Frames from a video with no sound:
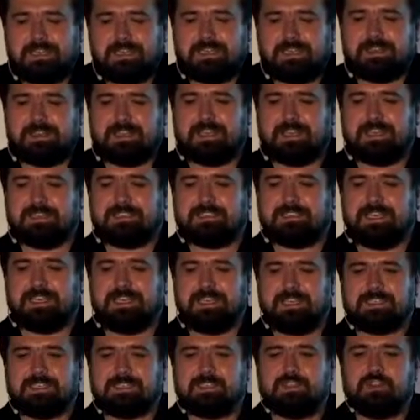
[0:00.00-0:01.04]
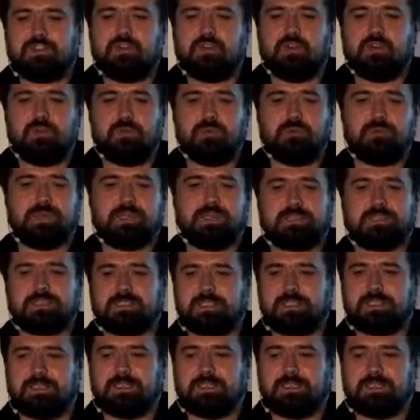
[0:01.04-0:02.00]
in that they assume that